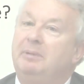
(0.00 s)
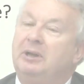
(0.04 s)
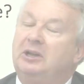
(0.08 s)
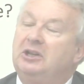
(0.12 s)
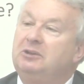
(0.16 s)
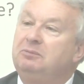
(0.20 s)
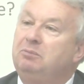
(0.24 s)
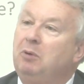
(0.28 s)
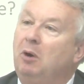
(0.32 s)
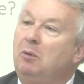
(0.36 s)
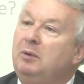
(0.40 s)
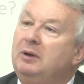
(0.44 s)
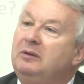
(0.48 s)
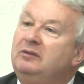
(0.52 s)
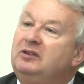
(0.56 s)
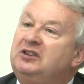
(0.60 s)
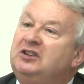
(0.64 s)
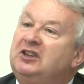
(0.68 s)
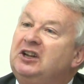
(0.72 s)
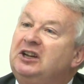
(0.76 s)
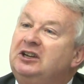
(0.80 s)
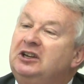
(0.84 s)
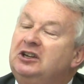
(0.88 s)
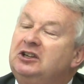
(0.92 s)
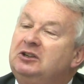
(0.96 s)
Because what we've
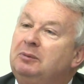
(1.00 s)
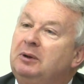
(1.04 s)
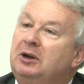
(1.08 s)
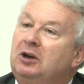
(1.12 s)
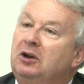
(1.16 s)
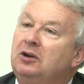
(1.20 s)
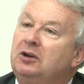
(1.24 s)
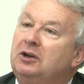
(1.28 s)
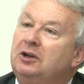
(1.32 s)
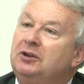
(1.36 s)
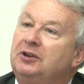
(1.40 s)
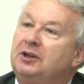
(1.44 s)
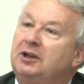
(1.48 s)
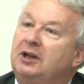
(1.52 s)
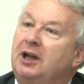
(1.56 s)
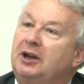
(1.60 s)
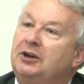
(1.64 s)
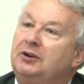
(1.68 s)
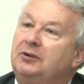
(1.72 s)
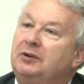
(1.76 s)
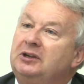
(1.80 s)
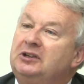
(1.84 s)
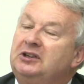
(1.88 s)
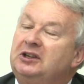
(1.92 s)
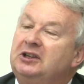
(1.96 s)
seen as we look at the
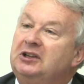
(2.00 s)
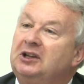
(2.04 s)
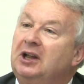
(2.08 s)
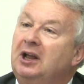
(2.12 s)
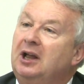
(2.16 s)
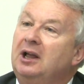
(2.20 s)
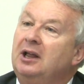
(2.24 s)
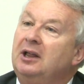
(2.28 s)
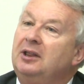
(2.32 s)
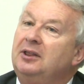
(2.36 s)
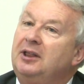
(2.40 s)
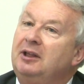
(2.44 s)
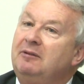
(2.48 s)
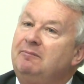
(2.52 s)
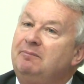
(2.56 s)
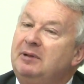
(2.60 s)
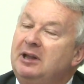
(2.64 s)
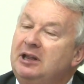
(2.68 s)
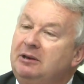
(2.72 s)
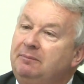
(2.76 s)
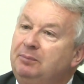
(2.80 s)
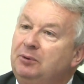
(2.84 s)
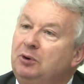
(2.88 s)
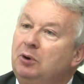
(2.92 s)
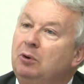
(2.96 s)
countries is they've
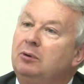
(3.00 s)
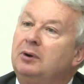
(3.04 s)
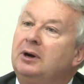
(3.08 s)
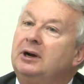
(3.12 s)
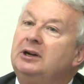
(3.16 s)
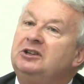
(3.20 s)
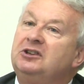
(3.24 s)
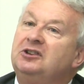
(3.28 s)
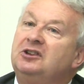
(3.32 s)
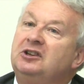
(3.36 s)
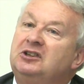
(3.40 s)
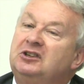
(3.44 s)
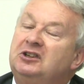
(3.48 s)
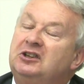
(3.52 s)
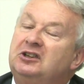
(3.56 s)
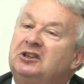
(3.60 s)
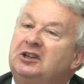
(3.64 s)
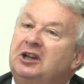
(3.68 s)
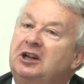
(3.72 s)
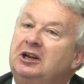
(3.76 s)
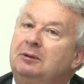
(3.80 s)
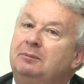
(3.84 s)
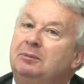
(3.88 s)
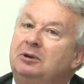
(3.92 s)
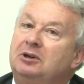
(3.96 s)
made progress in the
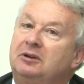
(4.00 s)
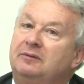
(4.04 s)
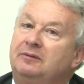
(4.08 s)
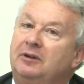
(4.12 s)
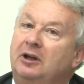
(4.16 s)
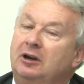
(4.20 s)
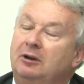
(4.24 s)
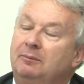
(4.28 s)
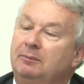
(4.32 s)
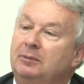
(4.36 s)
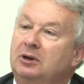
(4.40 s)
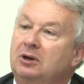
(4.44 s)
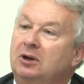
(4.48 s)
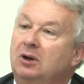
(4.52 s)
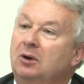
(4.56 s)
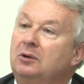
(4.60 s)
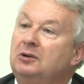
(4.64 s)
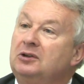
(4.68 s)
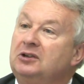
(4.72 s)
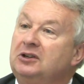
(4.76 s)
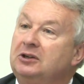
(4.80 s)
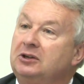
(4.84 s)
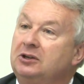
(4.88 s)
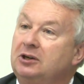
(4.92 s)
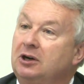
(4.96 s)
Sustainable Development
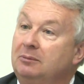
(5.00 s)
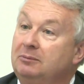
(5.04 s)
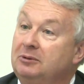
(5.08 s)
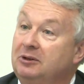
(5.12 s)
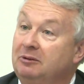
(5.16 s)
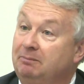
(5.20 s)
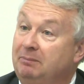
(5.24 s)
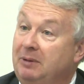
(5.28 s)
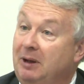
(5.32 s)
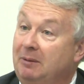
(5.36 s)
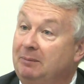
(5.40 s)
Goals in terms of